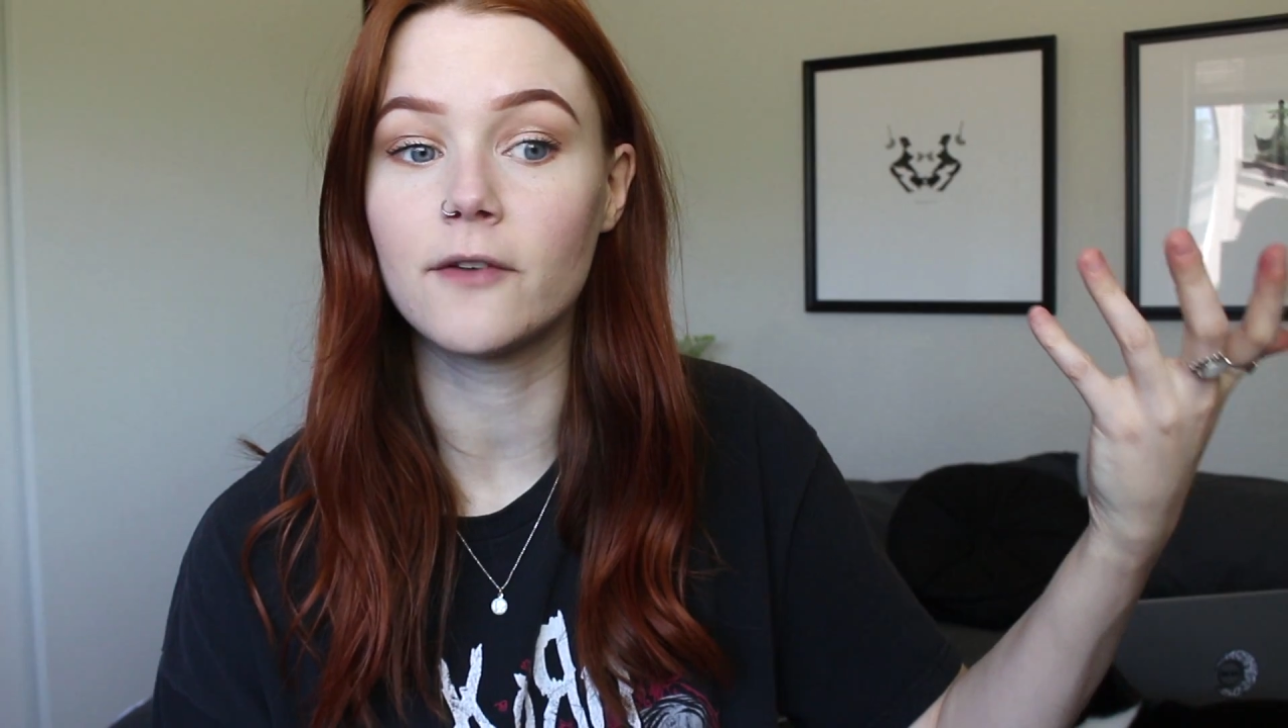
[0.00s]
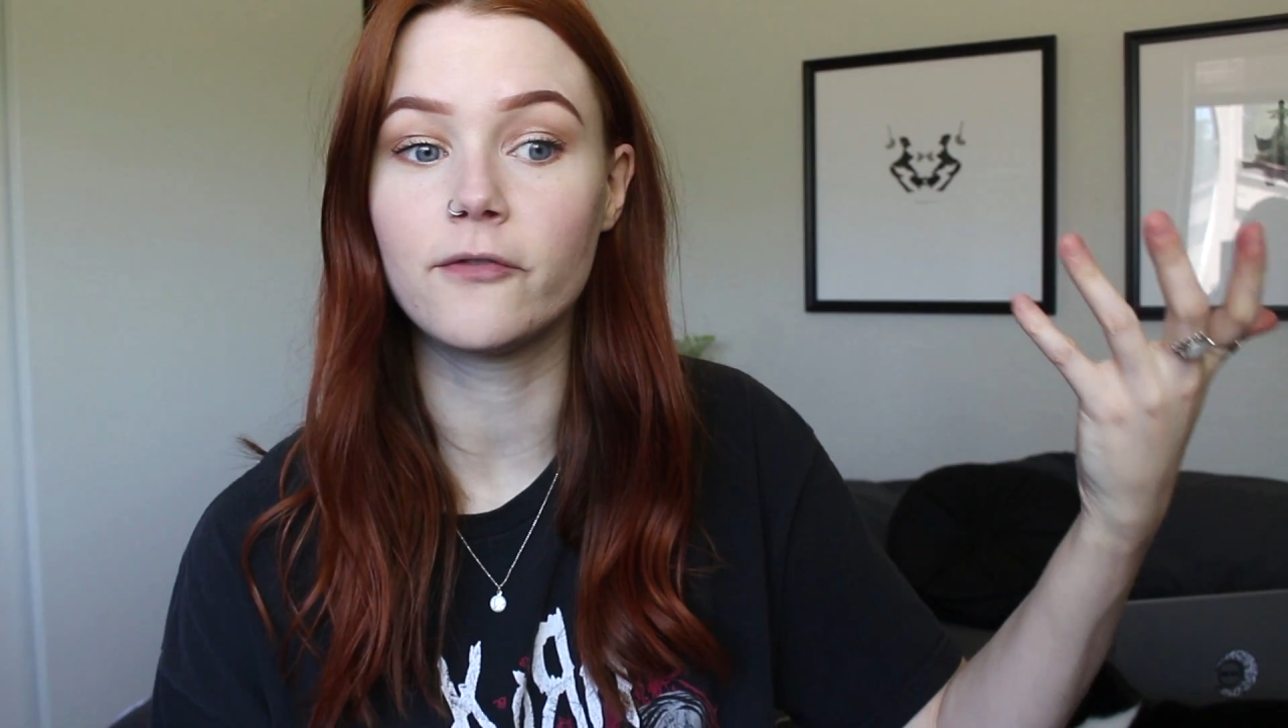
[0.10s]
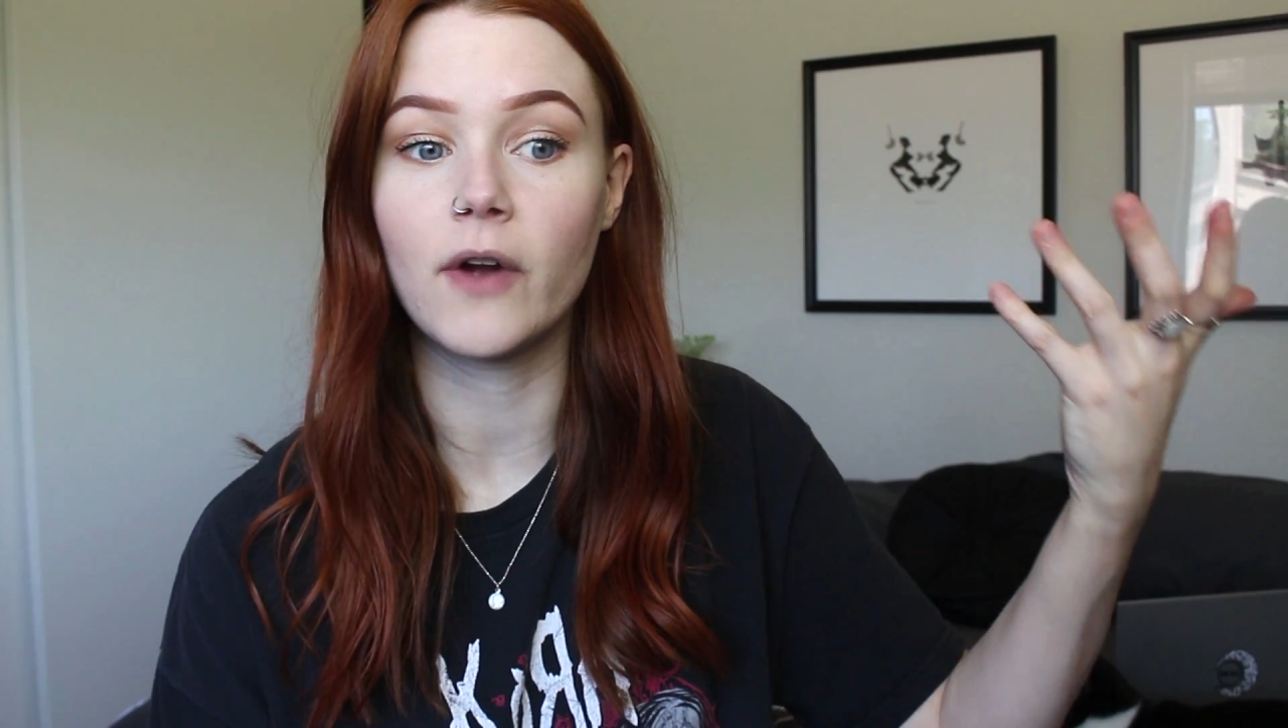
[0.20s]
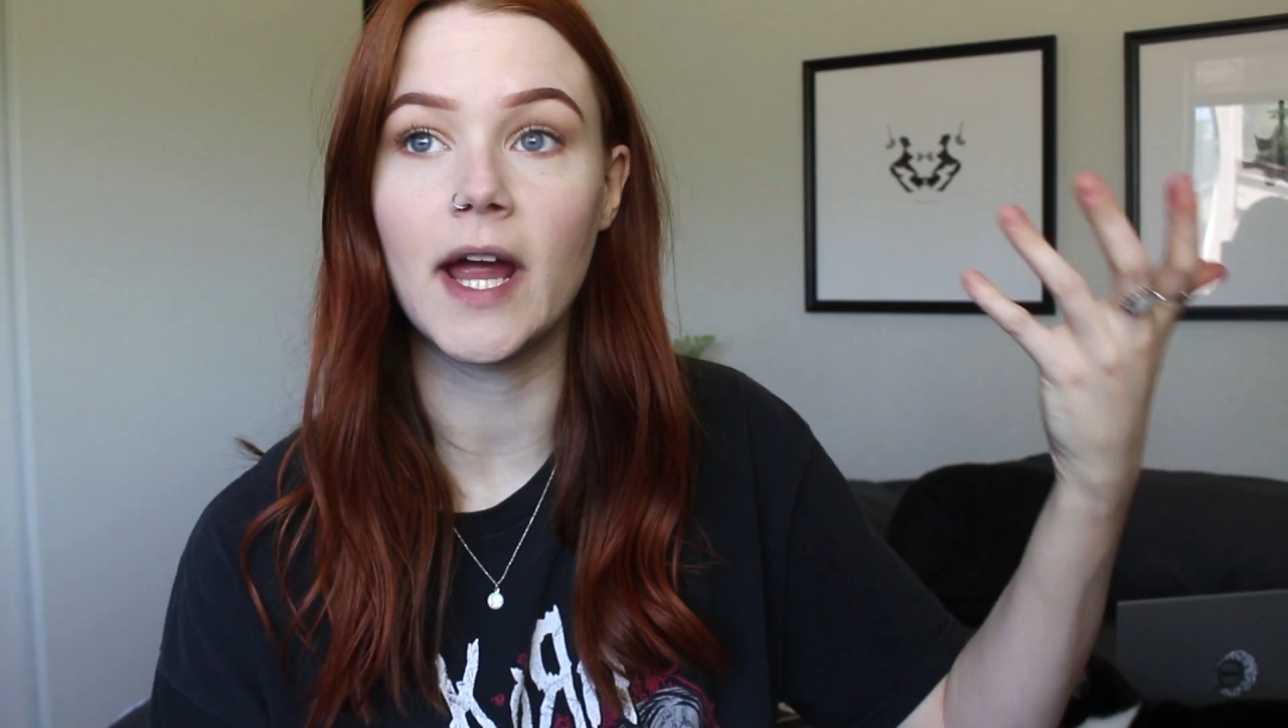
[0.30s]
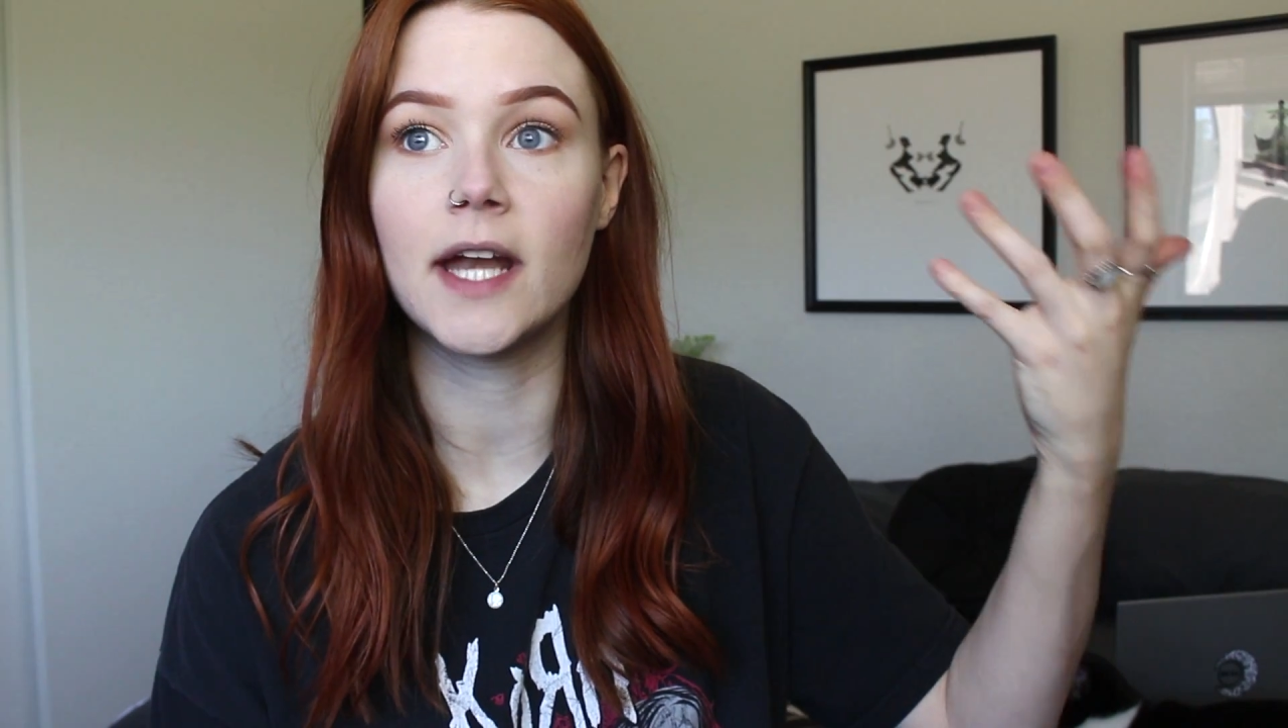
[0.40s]

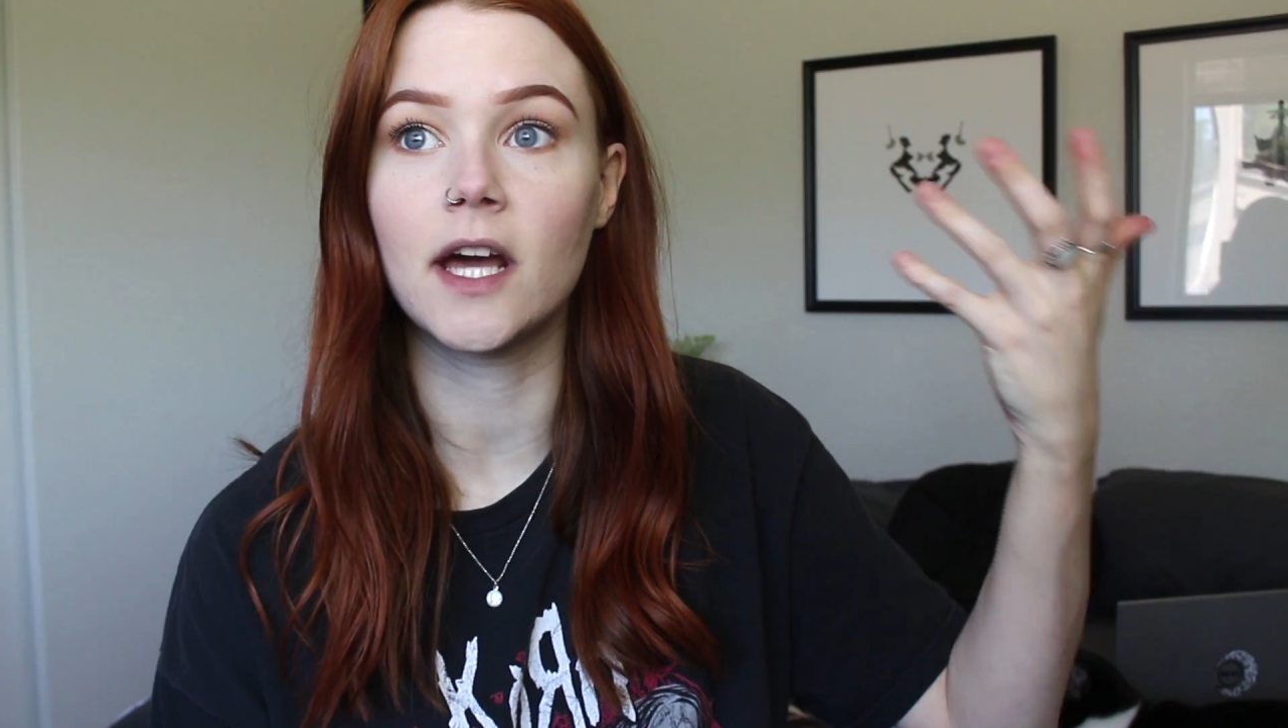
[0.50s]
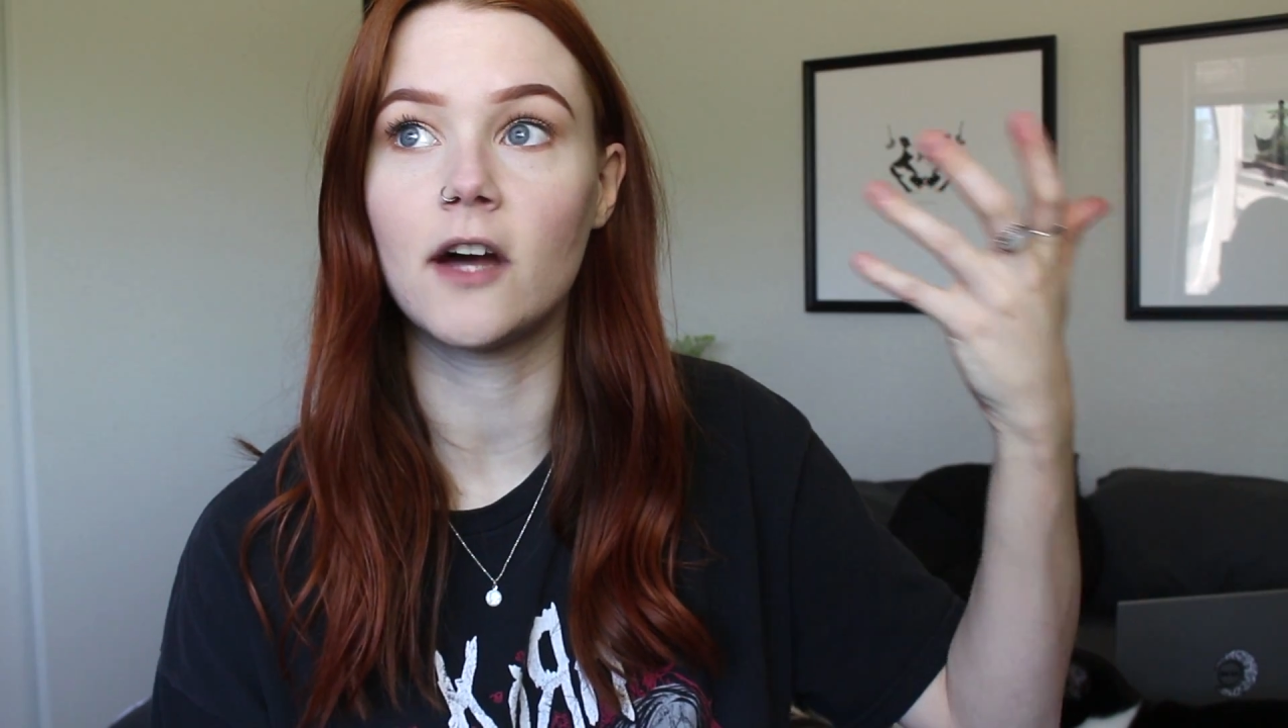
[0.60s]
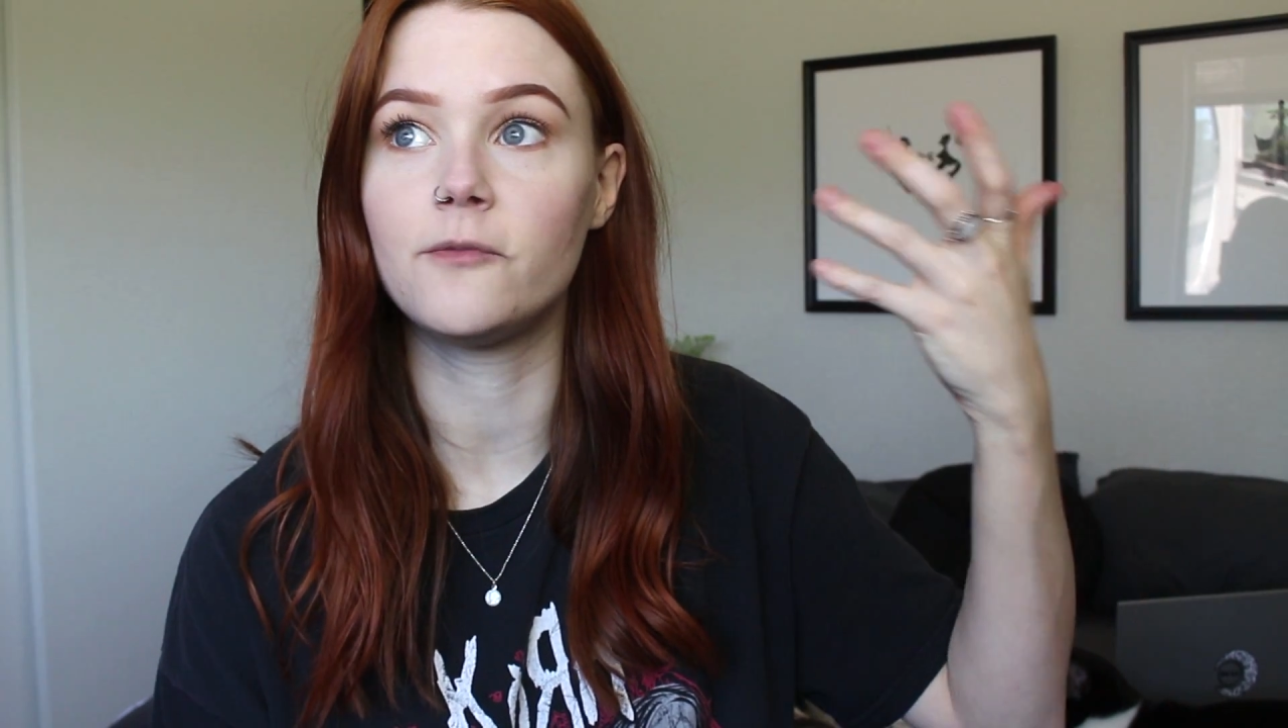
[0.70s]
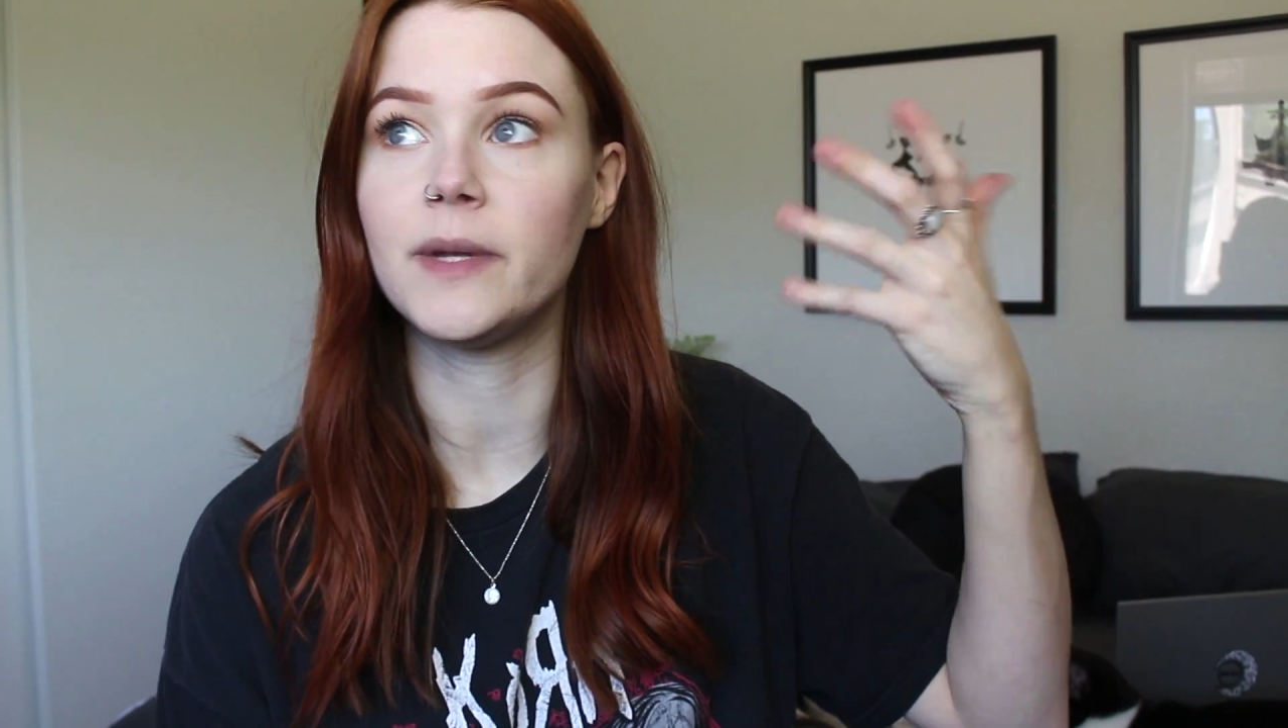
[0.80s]
afraid of